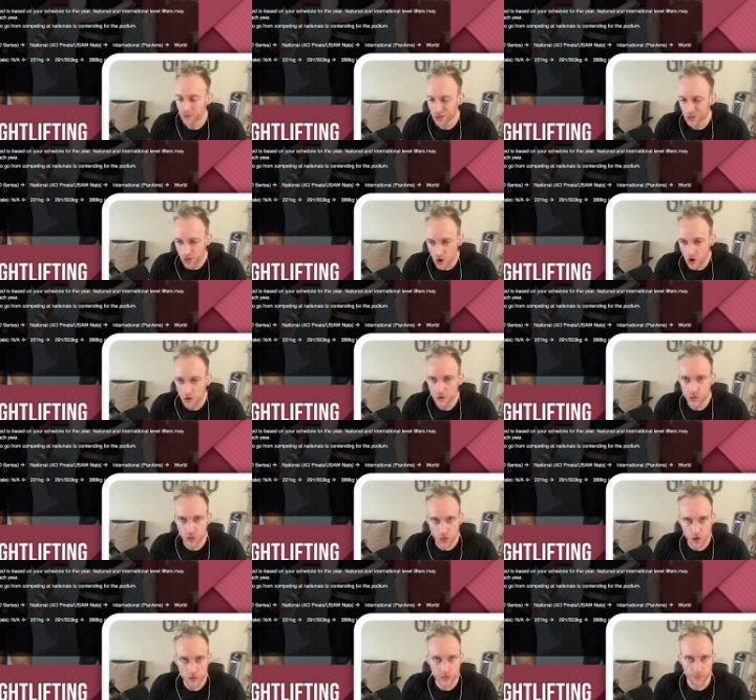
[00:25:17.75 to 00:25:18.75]
large,
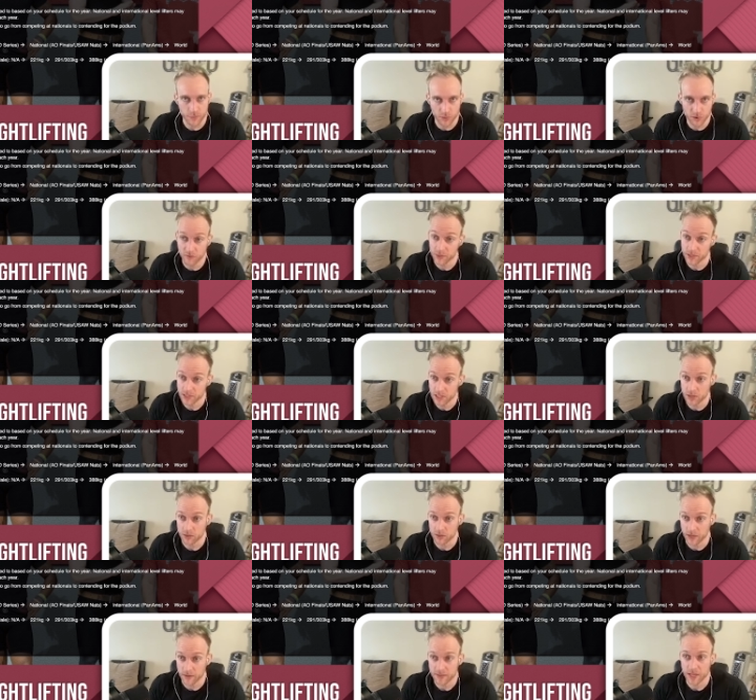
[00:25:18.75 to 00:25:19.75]
large improvements in your
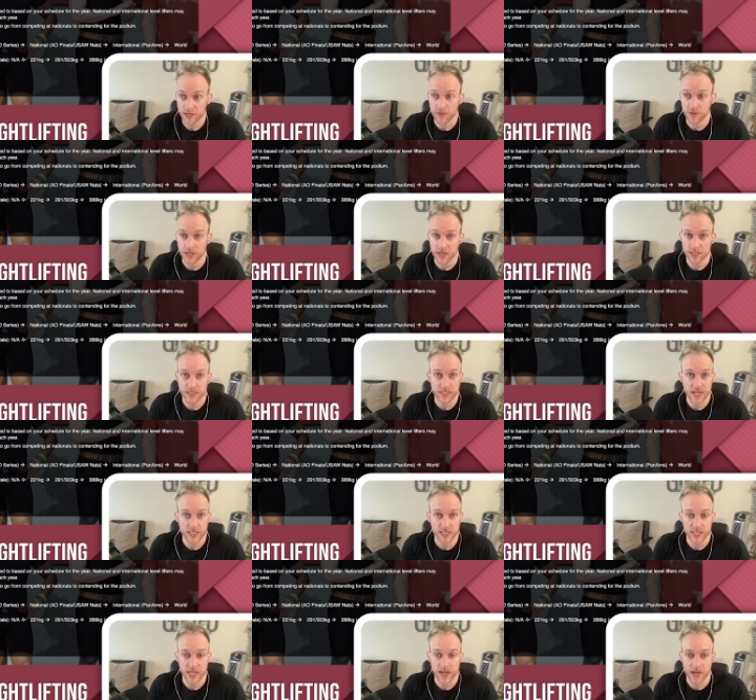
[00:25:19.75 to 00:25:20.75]
lifts that you need to
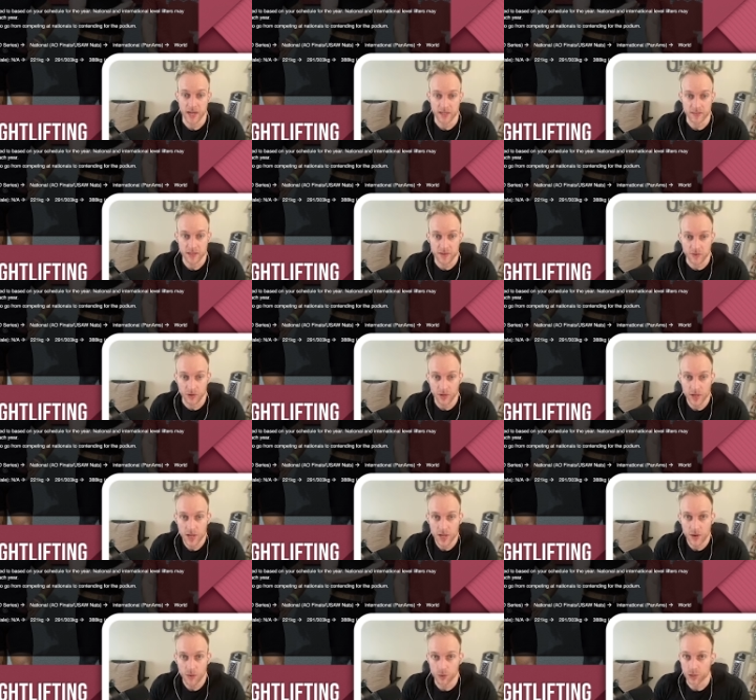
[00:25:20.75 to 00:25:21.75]
take to that next level,
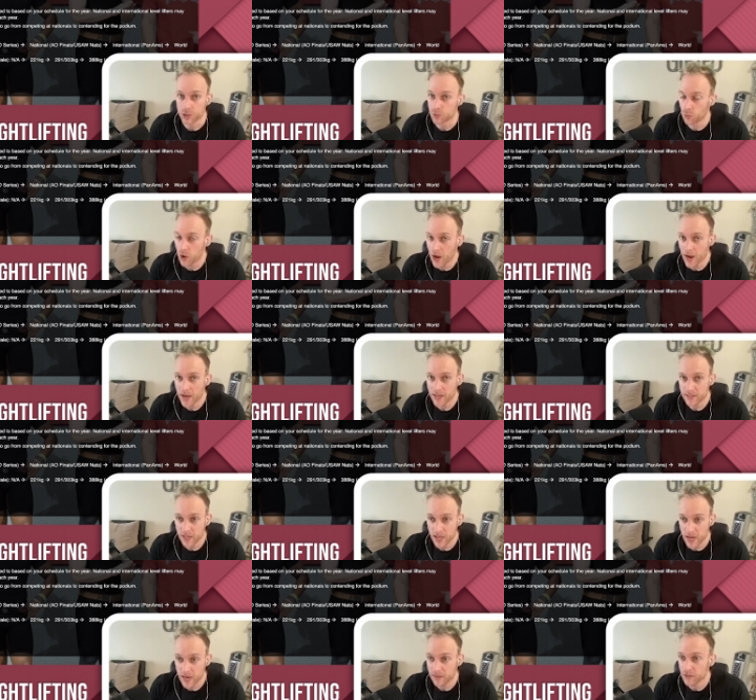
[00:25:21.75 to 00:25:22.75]
which is why I
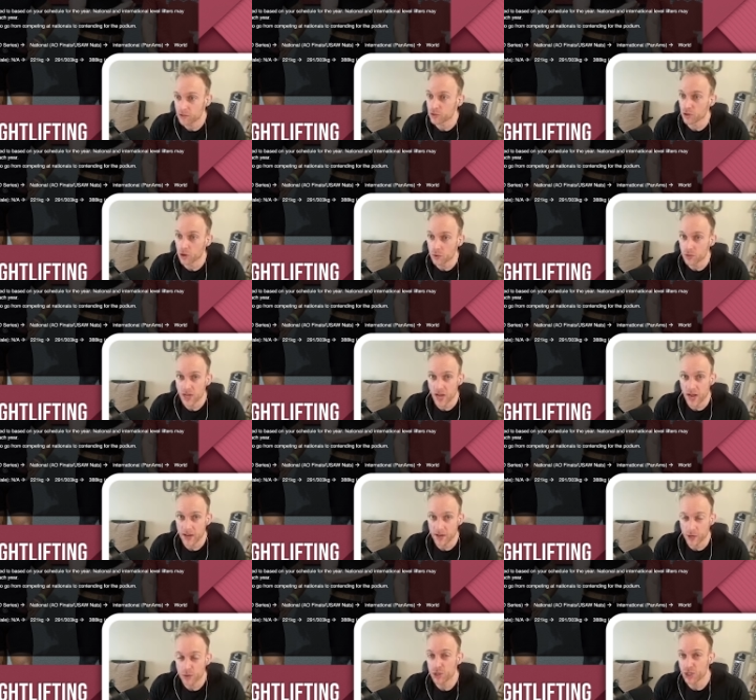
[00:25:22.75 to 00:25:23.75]
say there's no
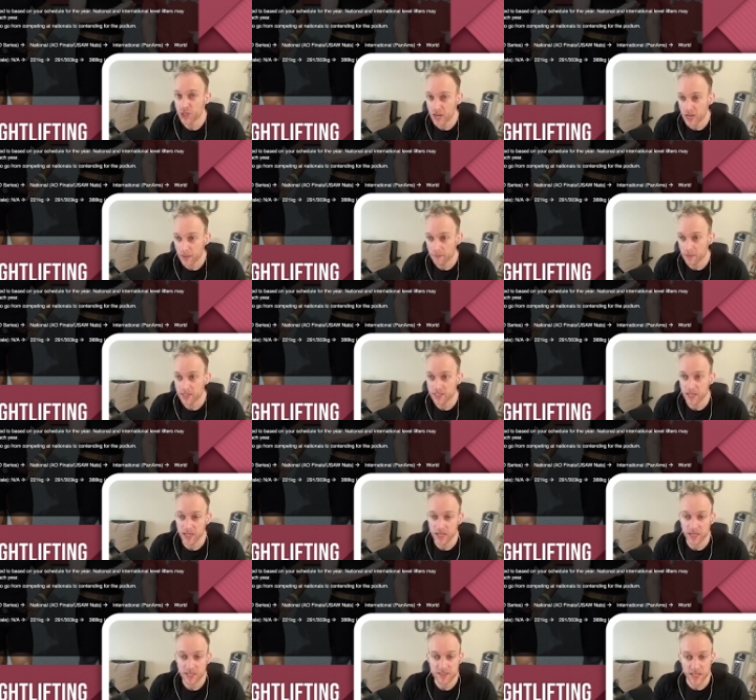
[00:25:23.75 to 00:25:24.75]
shame in
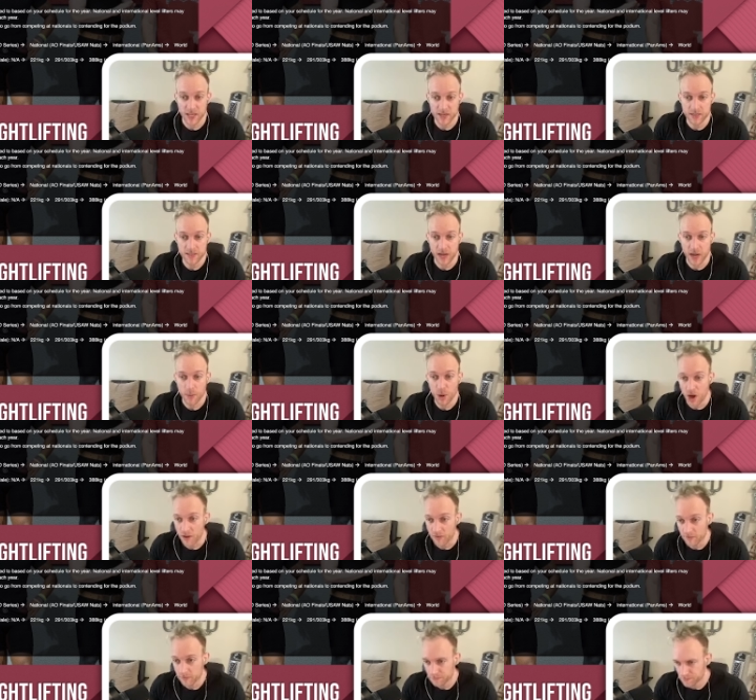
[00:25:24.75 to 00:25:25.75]
taking extended time
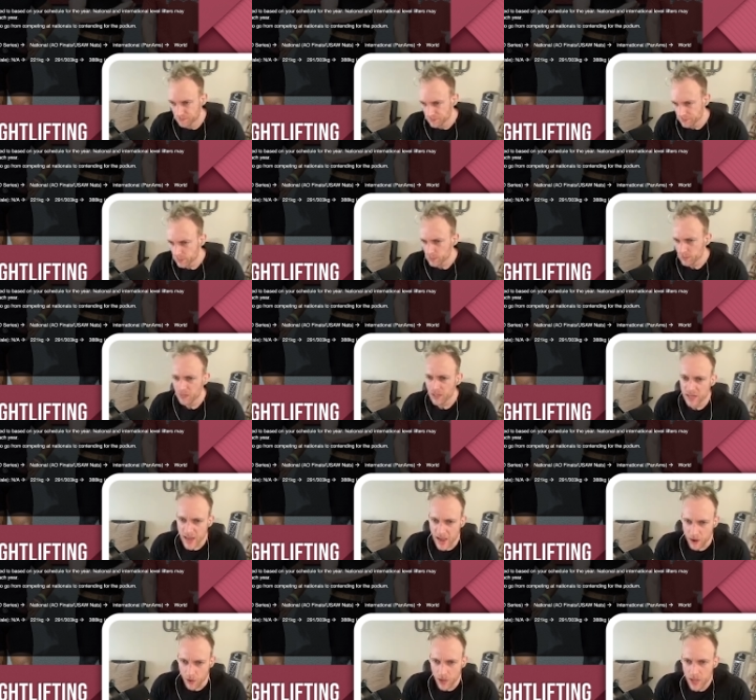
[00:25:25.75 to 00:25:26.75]
off.
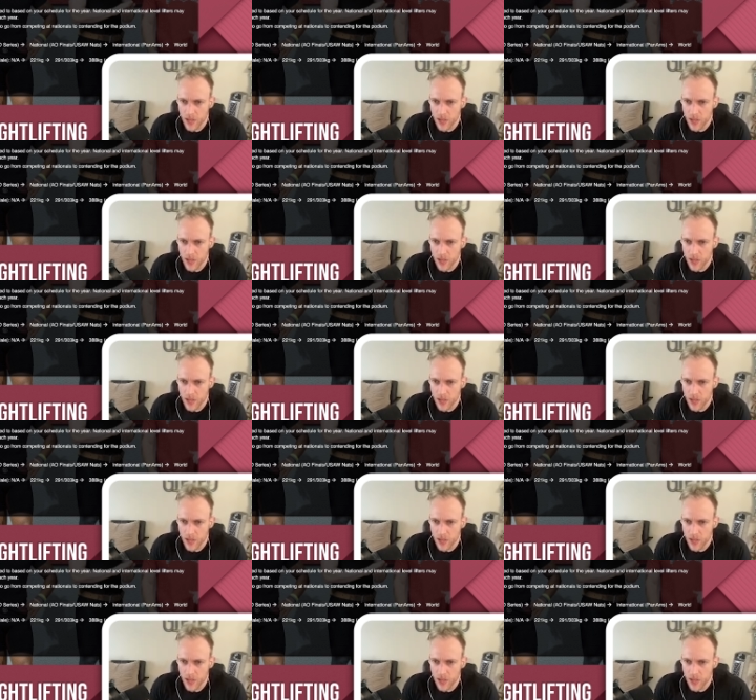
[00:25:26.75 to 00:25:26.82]
Now,